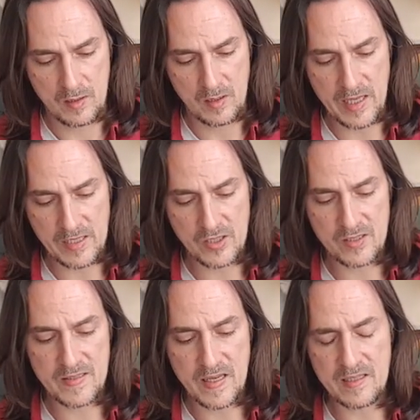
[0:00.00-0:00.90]

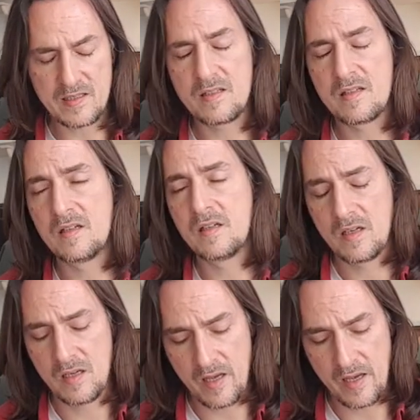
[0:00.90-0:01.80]
legend says,
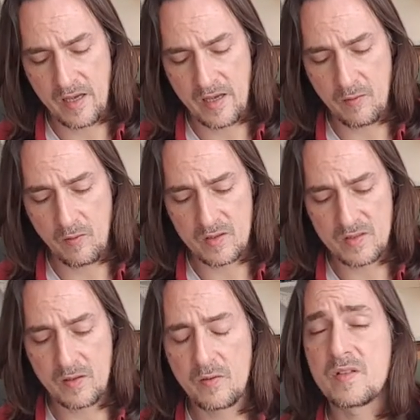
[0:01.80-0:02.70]
uh,
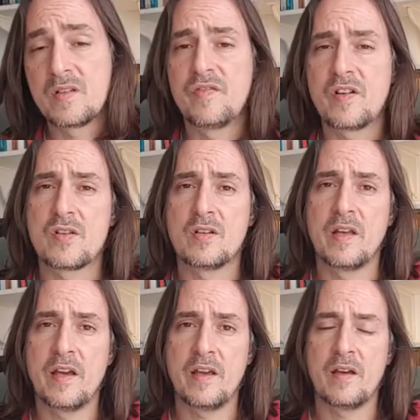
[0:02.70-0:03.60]
was the crucifixion
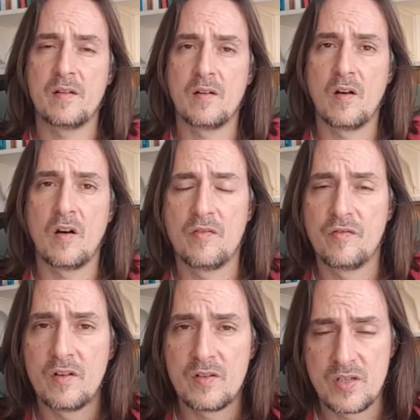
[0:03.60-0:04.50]
day of
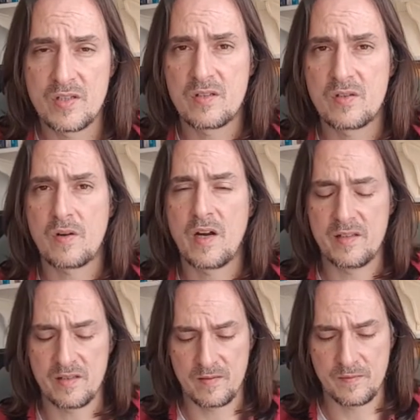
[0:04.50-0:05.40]
Jesus
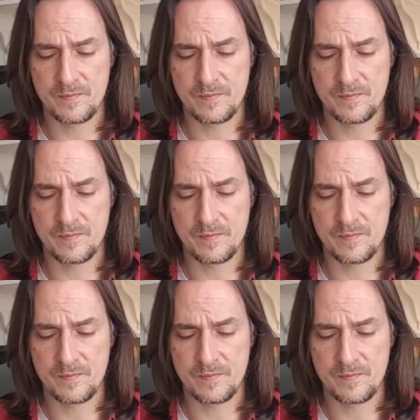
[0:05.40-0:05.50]
Christ.